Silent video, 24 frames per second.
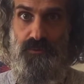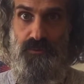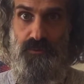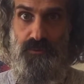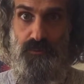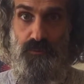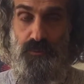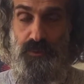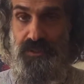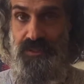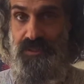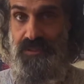
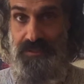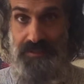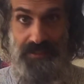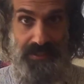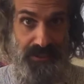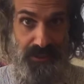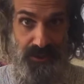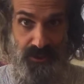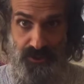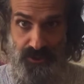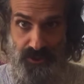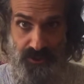with
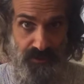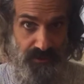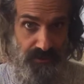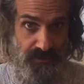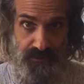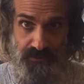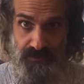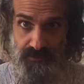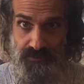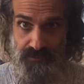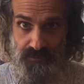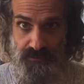nature?
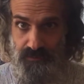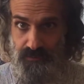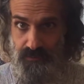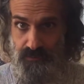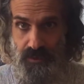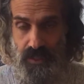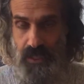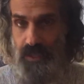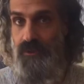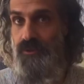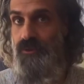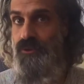
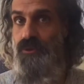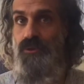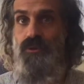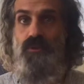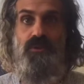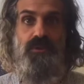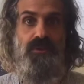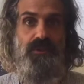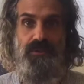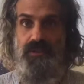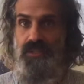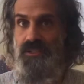How do you
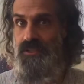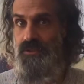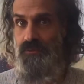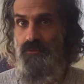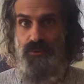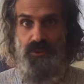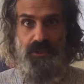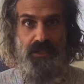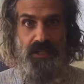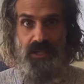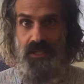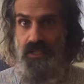connect with
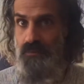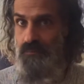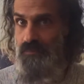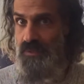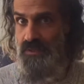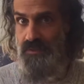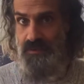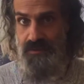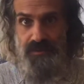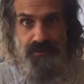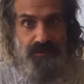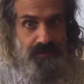the
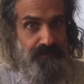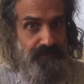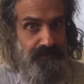elements?